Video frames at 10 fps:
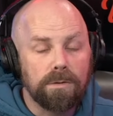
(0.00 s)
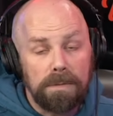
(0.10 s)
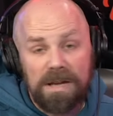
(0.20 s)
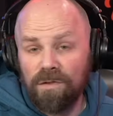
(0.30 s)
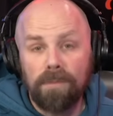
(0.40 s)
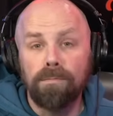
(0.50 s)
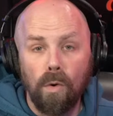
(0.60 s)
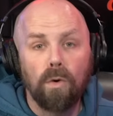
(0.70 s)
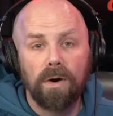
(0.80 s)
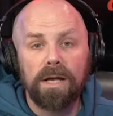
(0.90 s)
even
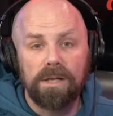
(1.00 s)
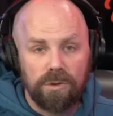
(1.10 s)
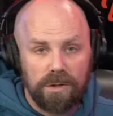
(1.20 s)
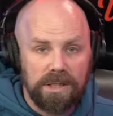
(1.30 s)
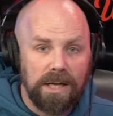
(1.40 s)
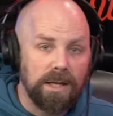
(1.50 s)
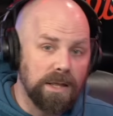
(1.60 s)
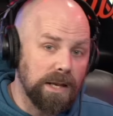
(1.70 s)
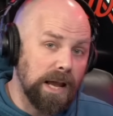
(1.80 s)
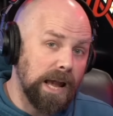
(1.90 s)
more interesting
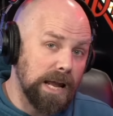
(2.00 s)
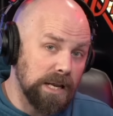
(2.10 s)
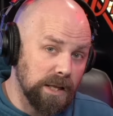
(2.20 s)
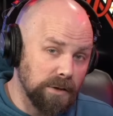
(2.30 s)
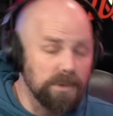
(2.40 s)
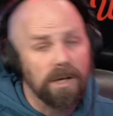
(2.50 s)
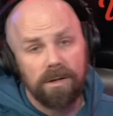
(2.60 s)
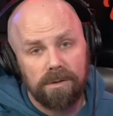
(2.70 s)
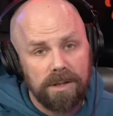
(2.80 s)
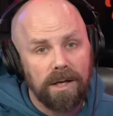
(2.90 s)
than any of those
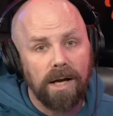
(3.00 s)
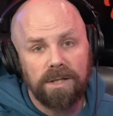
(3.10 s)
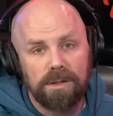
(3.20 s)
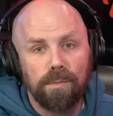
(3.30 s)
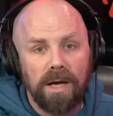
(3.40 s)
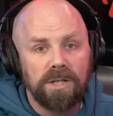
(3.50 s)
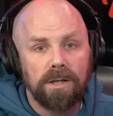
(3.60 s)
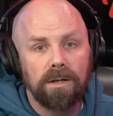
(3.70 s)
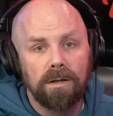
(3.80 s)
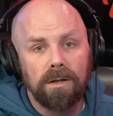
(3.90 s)
others that I just mentioned.